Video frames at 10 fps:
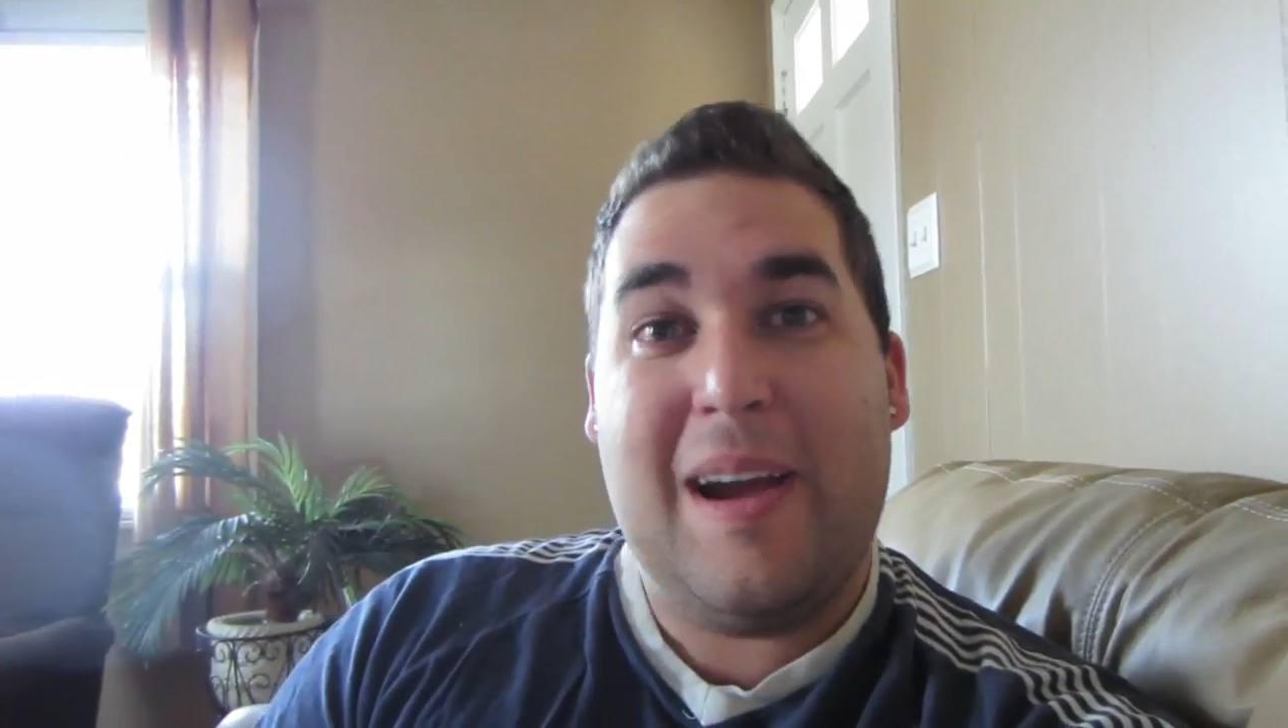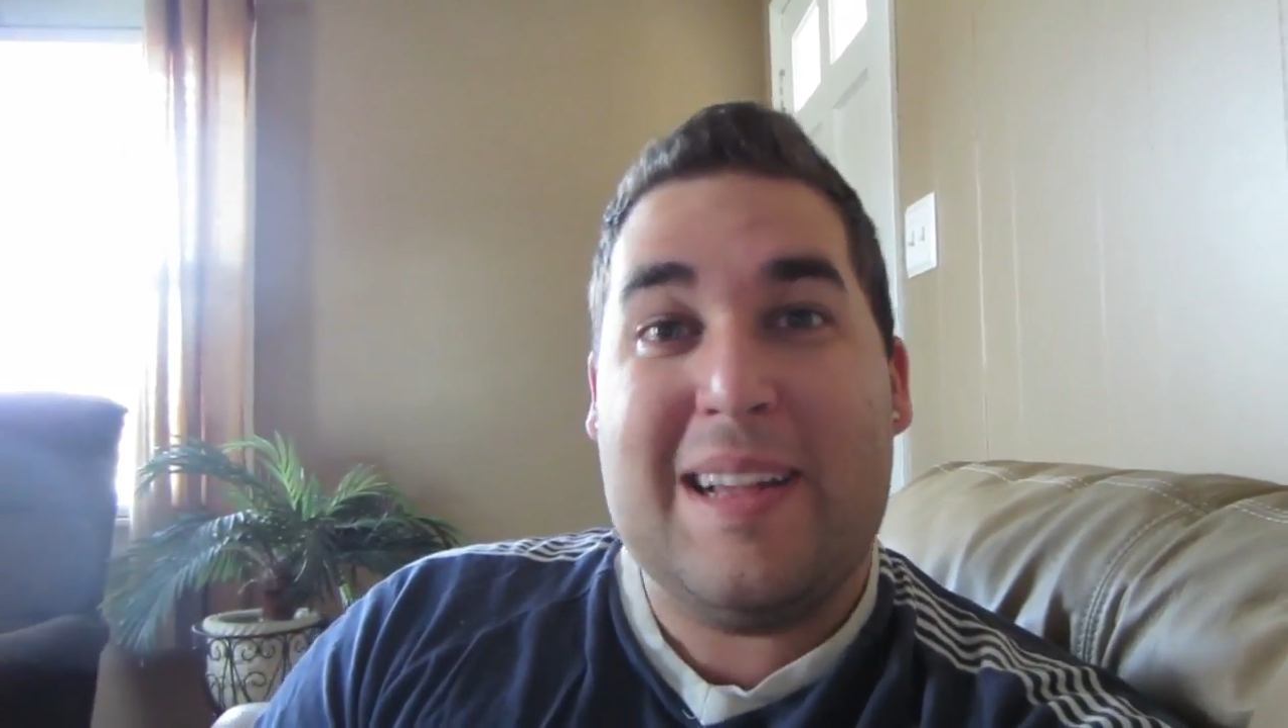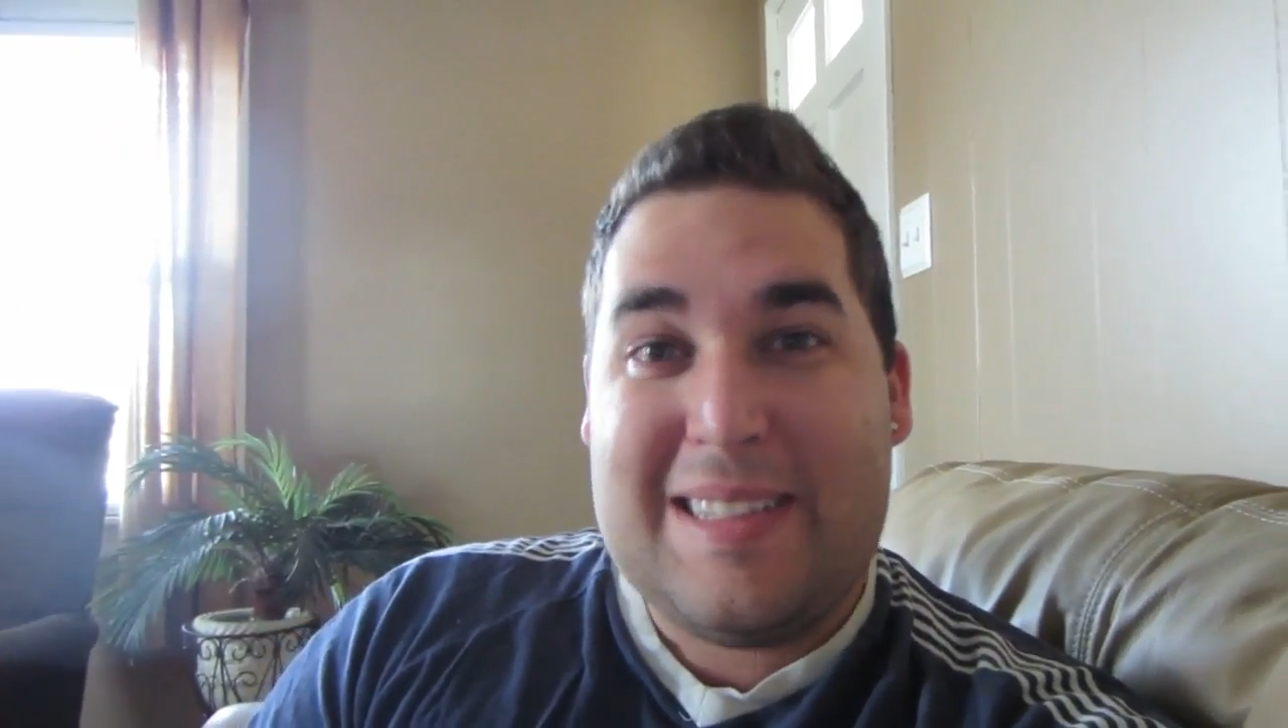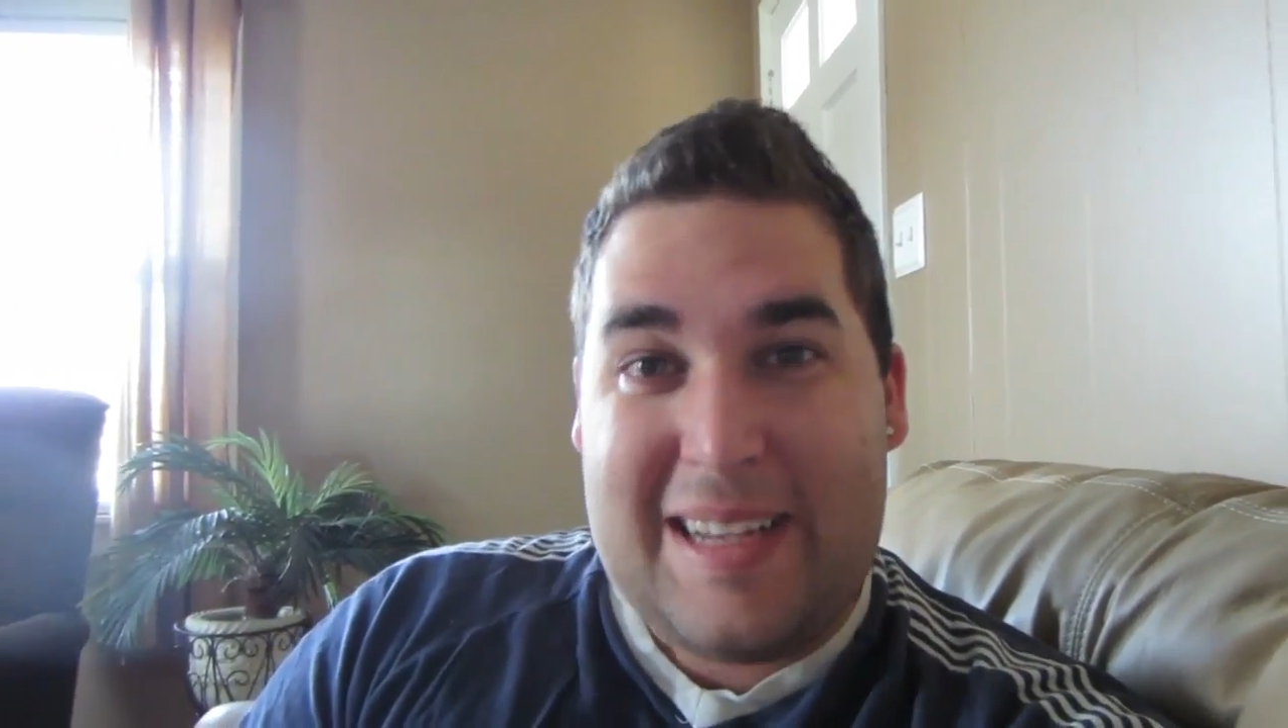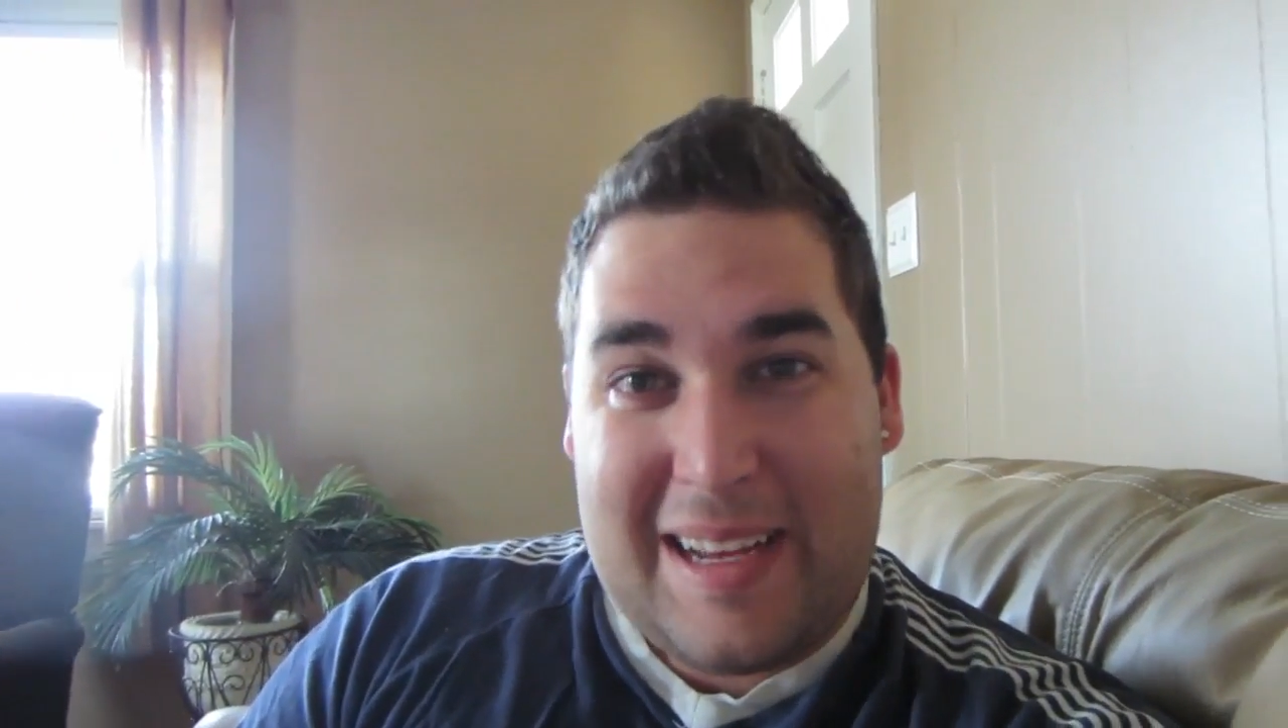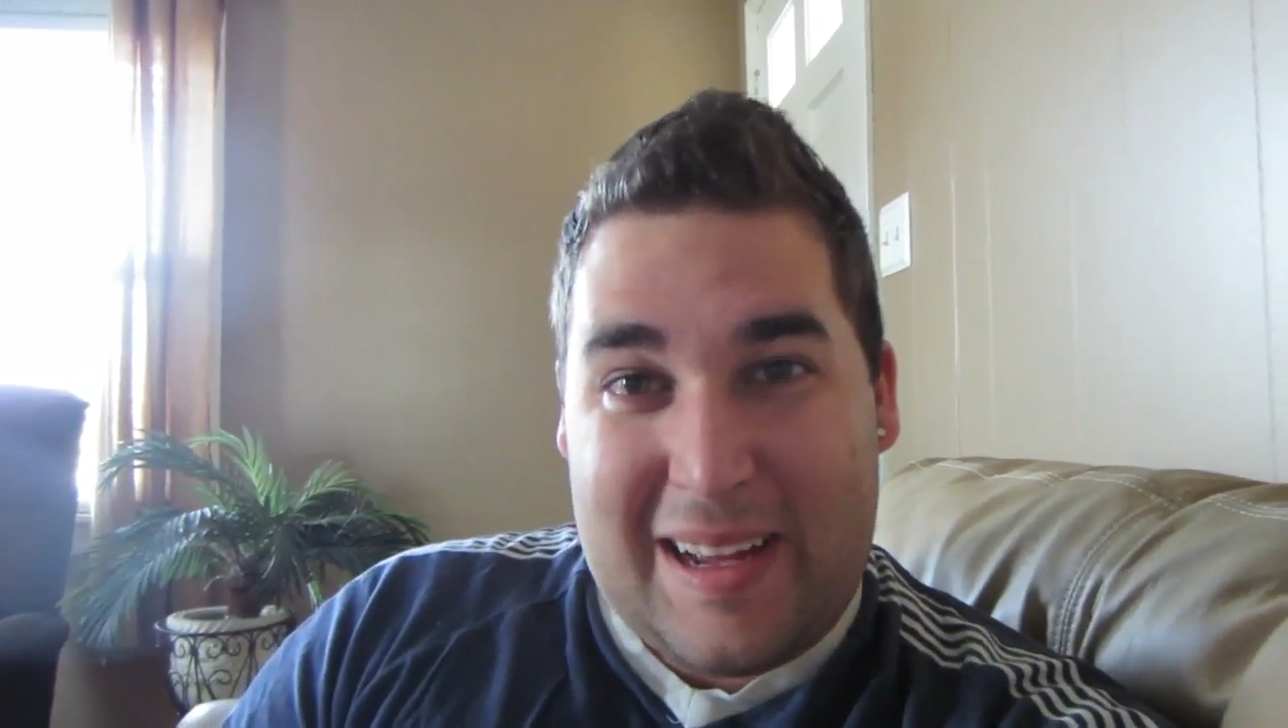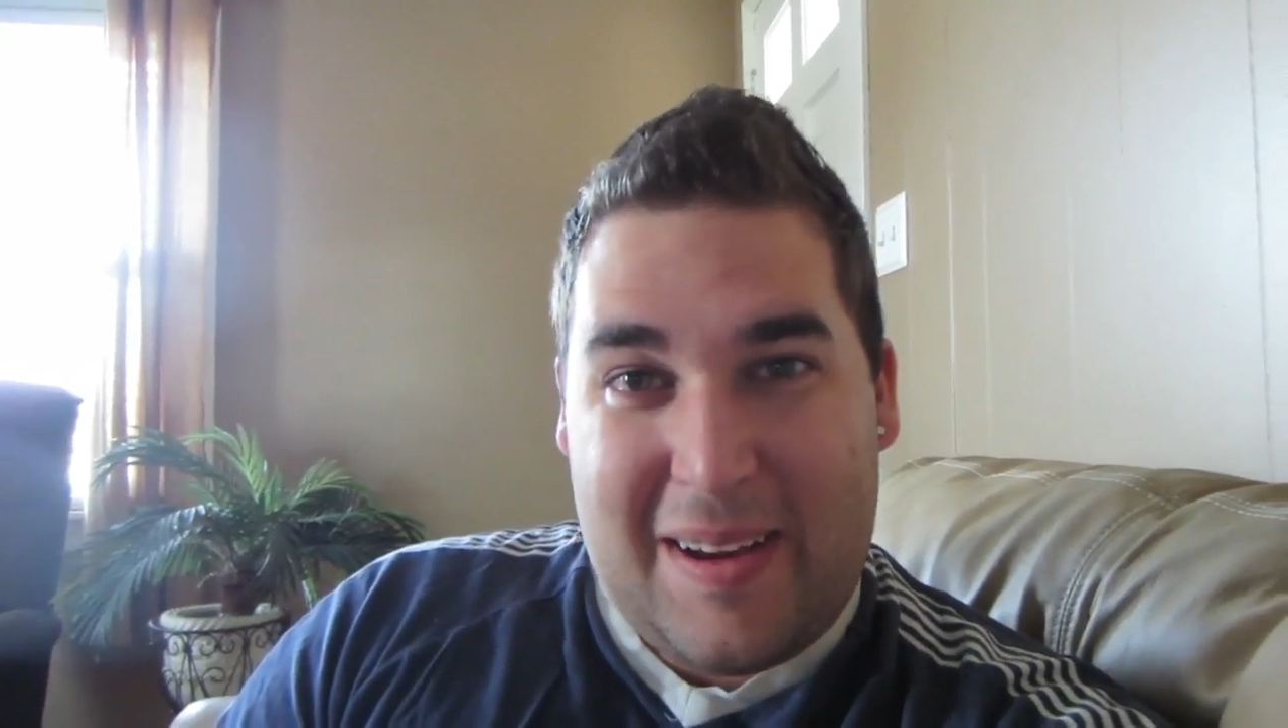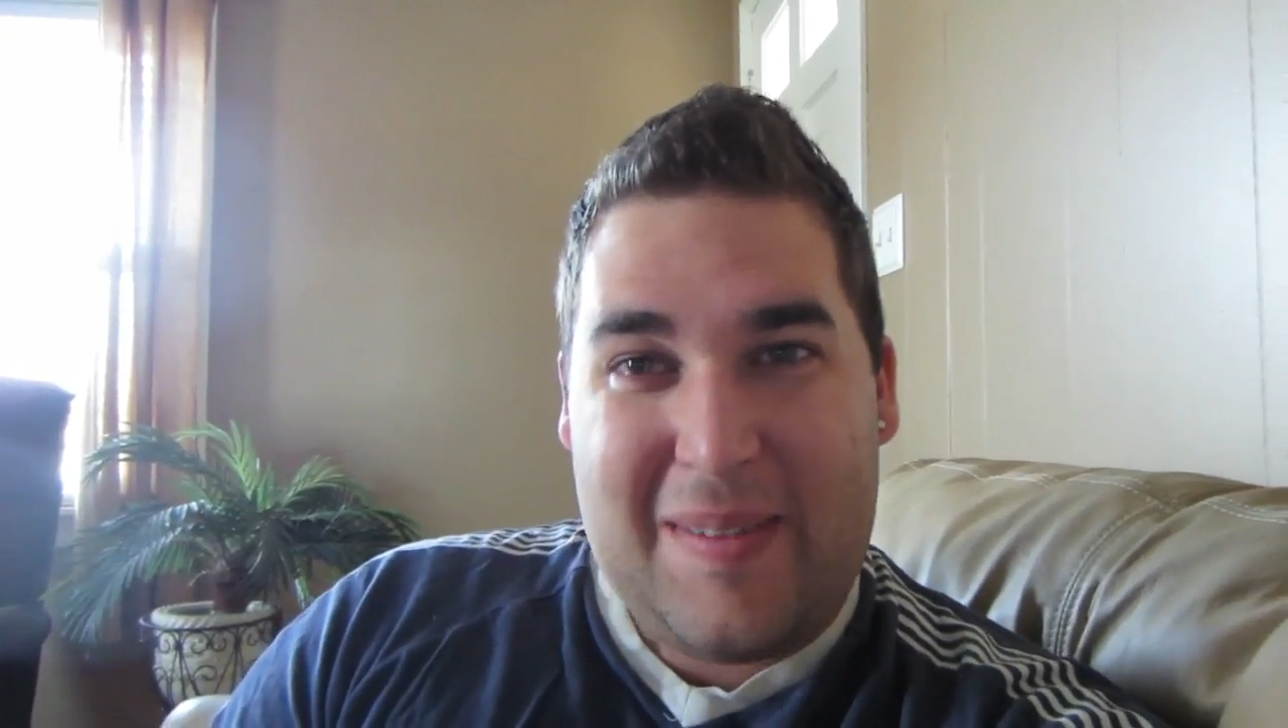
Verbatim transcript: hesitant